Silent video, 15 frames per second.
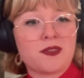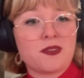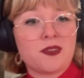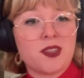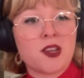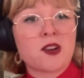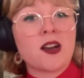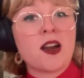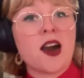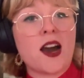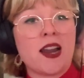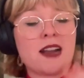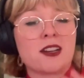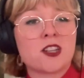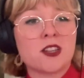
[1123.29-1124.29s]
you're
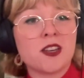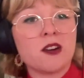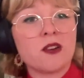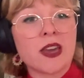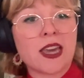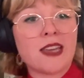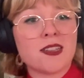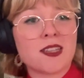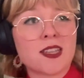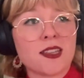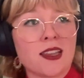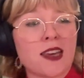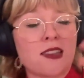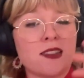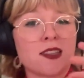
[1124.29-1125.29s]
not actually going into
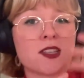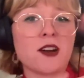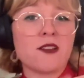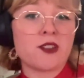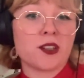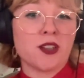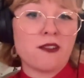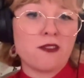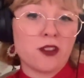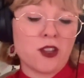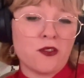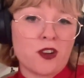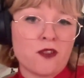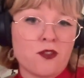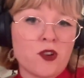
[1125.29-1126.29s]
like this other level
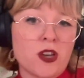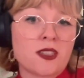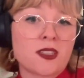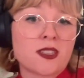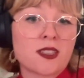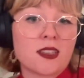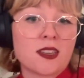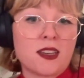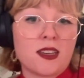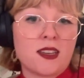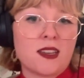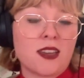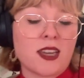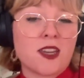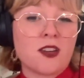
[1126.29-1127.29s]
of your voice.
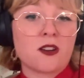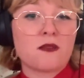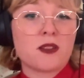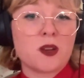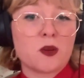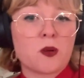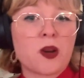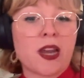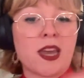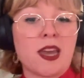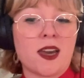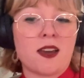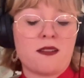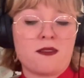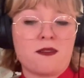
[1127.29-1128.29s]
Like you're
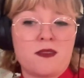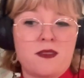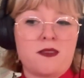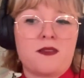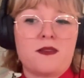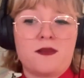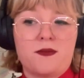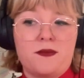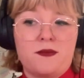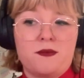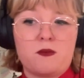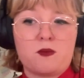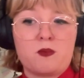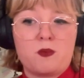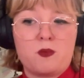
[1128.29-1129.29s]
bringing
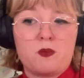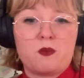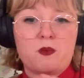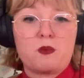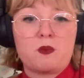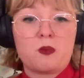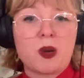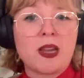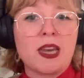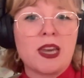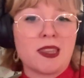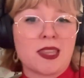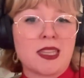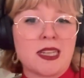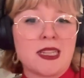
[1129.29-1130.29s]

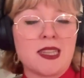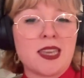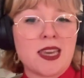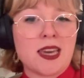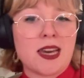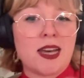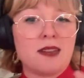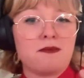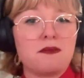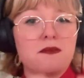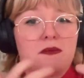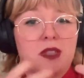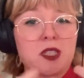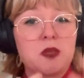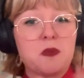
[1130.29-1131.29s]
the
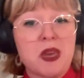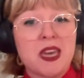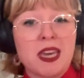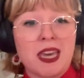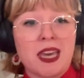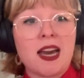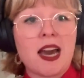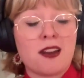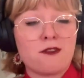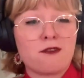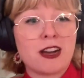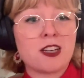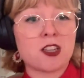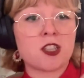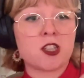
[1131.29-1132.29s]
speaking kind of
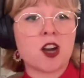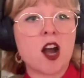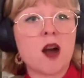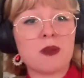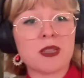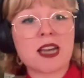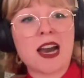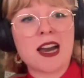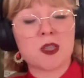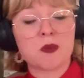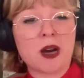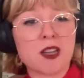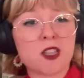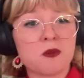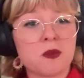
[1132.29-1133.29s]
register up as high as
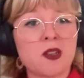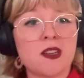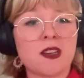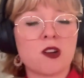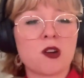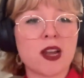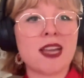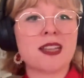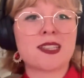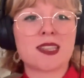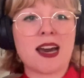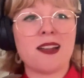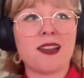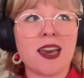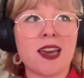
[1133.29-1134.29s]
possible, and it creates
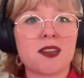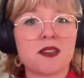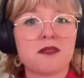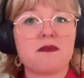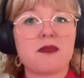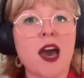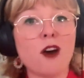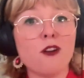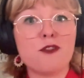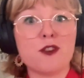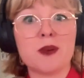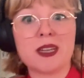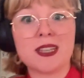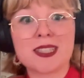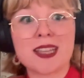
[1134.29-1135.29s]
that like
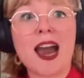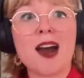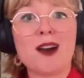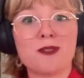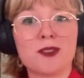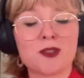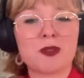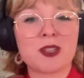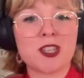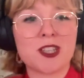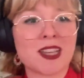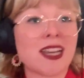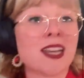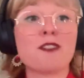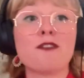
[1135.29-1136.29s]
Elphaba sound where she's
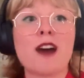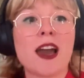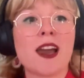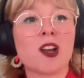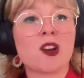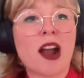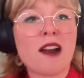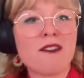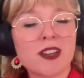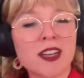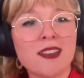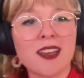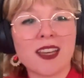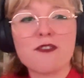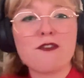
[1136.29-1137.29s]
singing Defying
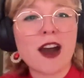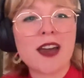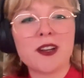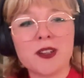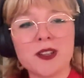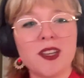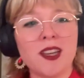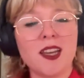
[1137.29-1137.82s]
Gravity, like the final